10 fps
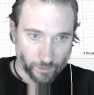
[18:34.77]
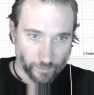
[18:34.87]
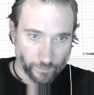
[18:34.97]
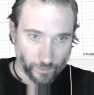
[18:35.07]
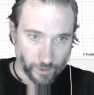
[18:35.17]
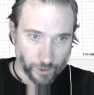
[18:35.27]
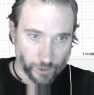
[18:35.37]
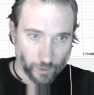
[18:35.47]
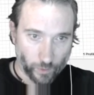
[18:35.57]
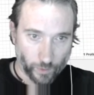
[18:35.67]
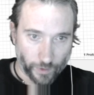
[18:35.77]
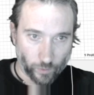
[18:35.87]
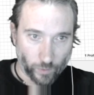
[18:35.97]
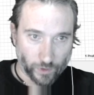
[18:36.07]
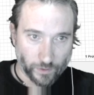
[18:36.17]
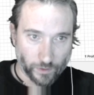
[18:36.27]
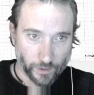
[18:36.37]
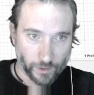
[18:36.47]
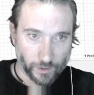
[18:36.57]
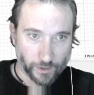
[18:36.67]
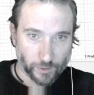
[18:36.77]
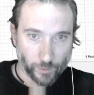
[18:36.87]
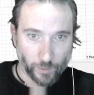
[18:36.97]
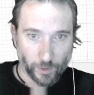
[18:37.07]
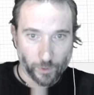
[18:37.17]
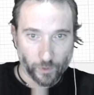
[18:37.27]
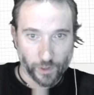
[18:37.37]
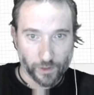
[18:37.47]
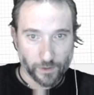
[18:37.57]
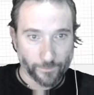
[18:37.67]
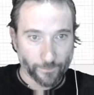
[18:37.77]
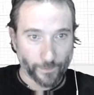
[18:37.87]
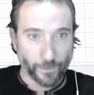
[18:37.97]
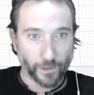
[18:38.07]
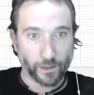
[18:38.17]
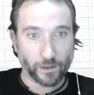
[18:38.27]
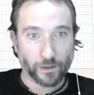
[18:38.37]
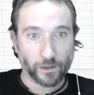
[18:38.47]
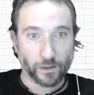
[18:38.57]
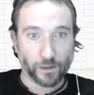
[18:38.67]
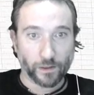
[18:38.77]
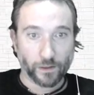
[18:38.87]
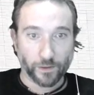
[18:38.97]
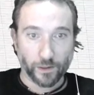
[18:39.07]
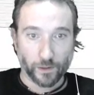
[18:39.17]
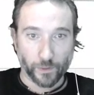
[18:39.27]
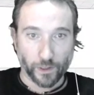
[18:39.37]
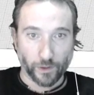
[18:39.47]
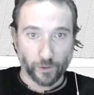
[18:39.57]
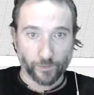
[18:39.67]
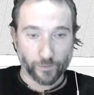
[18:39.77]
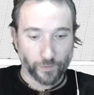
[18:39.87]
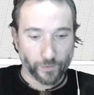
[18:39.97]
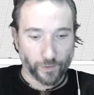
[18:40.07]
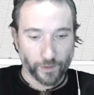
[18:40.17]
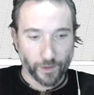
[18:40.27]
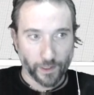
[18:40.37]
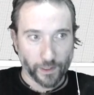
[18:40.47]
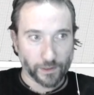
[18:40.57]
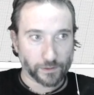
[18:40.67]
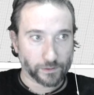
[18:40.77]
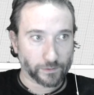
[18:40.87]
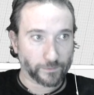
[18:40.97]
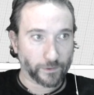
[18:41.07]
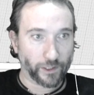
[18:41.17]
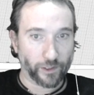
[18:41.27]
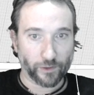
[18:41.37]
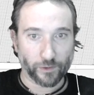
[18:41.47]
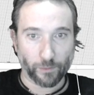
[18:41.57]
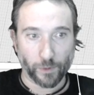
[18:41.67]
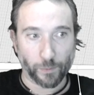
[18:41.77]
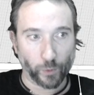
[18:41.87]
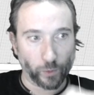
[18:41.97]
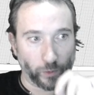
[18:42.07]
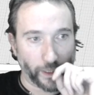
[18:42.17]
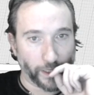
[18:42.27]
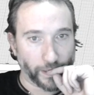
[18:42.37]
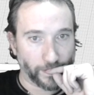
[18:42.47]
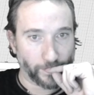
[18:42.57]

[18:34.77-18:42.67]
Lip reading: I feel like it should go all the way on one side at least, but maybe not the other. There we go. That is my pool rack.